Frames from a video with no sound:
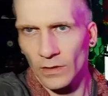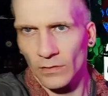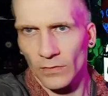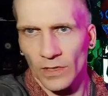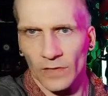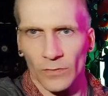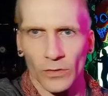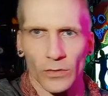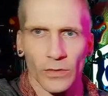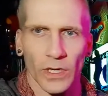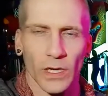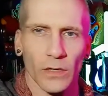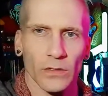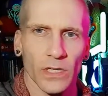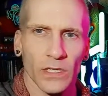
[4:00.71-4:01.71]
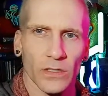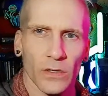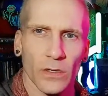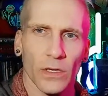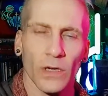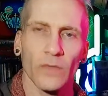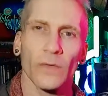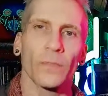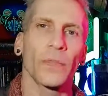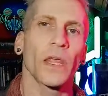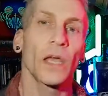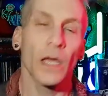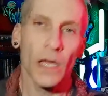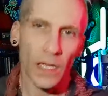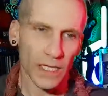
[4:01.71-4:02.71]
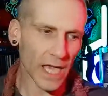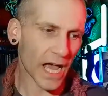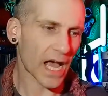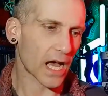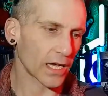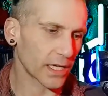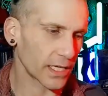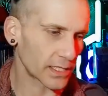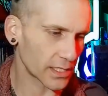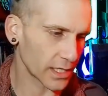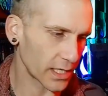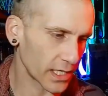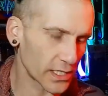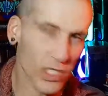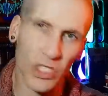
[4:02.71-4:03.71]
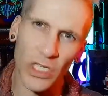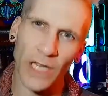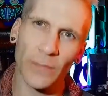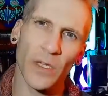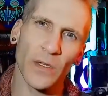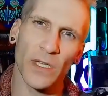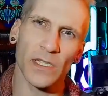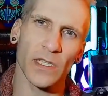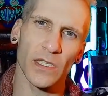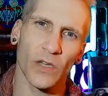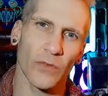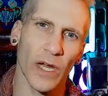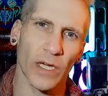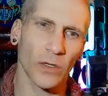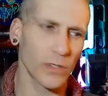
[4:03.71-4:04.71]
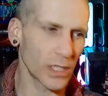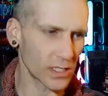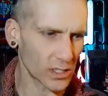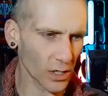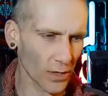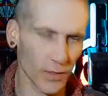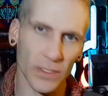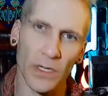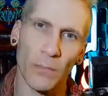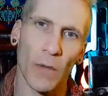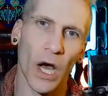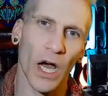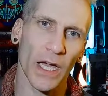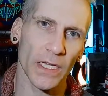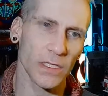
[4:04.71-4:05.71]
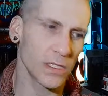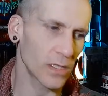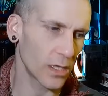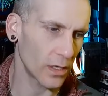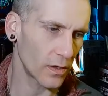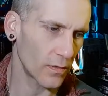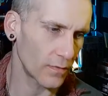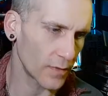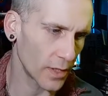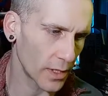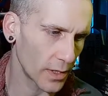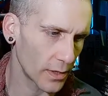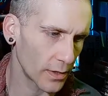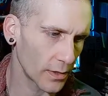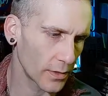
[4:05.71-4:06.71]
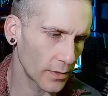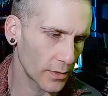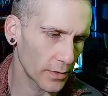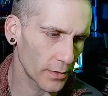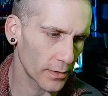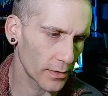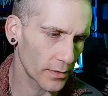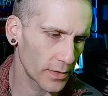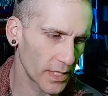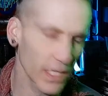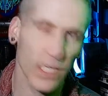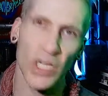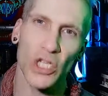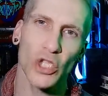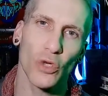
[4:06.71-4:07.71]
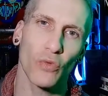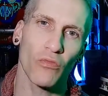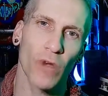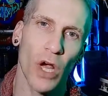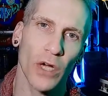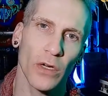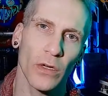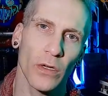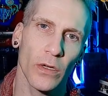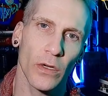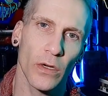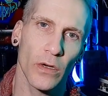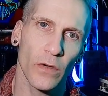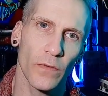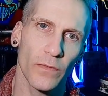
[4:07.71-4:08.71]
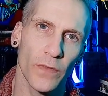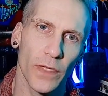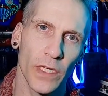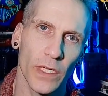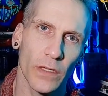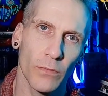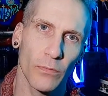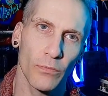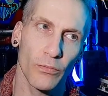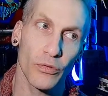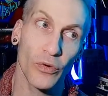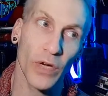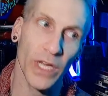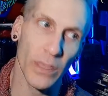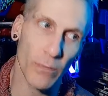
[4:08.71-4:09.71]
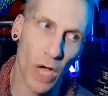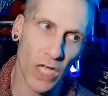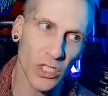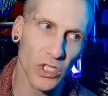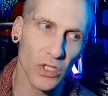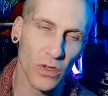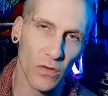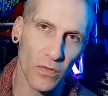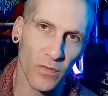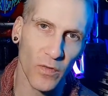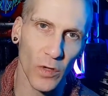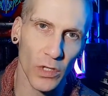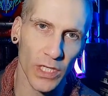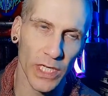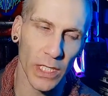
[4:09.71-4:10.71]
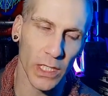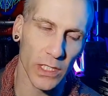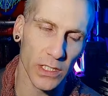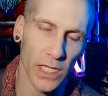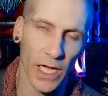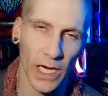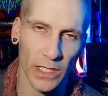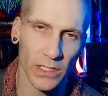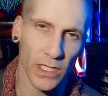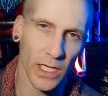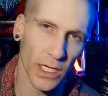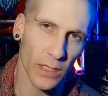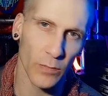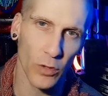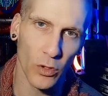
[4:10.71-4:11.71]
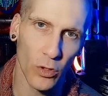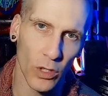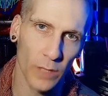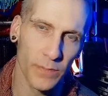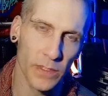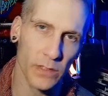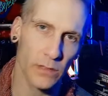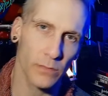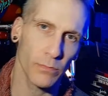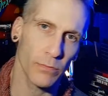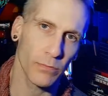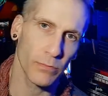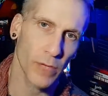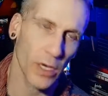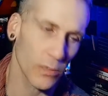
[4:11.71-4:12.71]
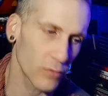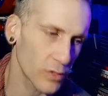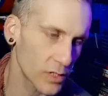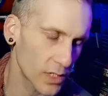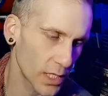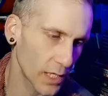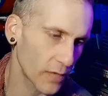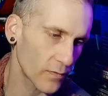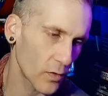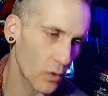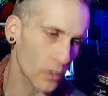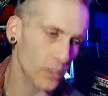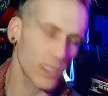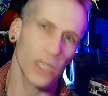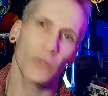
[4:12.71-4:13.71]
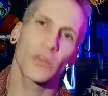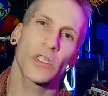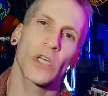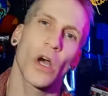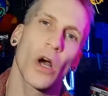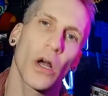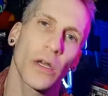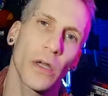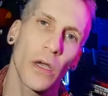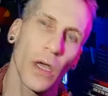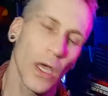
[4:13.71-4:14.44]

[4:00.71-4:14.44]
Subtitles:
whatever, who cares, that's good enough. Yeah, it's a shame that this is the record that saw the demise of the initial run of the pretty much fully intact Cannibal Corpse. Bob Rousey, of course, he was gone.